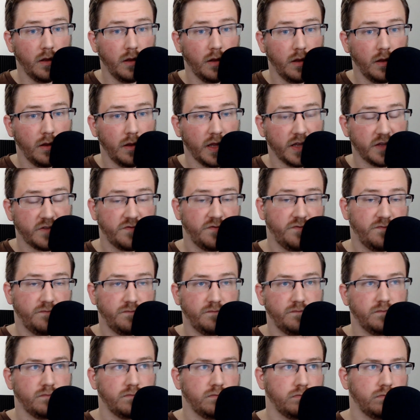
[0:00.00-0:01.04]
That's
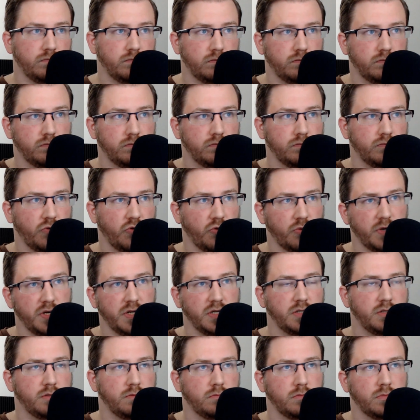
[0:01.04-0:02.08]

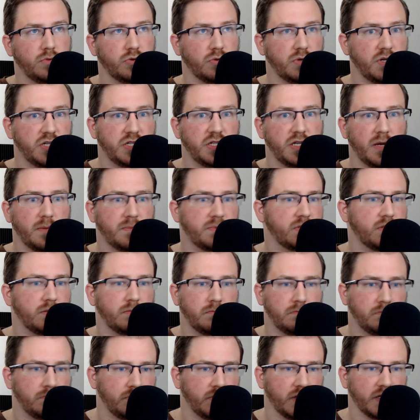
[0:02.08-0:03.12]
three ships
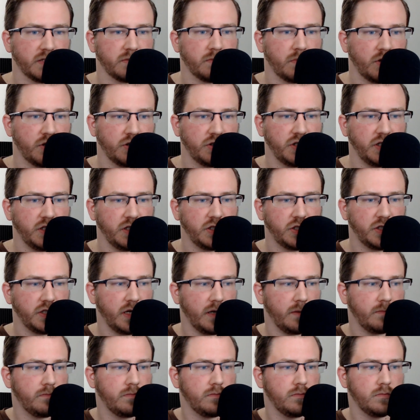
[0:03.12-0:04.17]
plus Mercy's
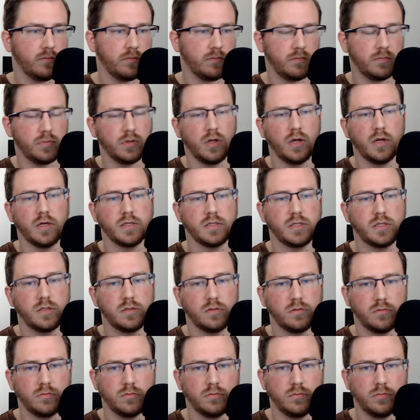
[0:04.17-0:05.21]
ship plus
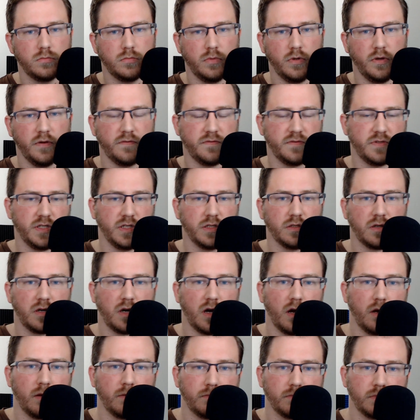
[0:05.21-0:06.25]
if Zeal
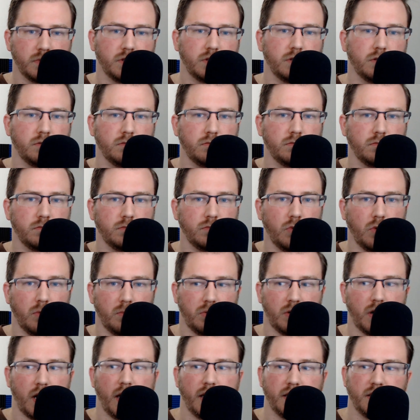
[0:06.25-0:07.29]
comes or
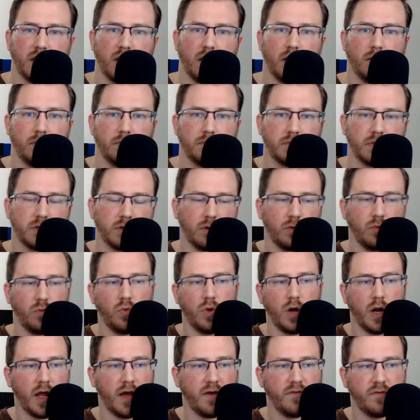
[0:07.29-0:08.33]
Pride comes or
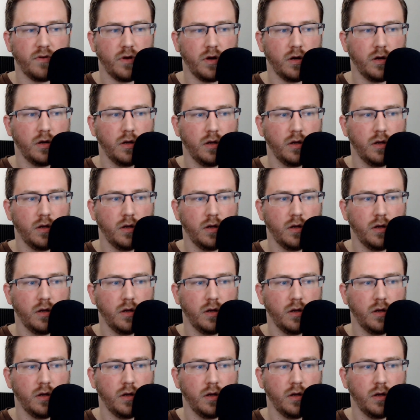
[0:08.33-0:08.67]
whatever,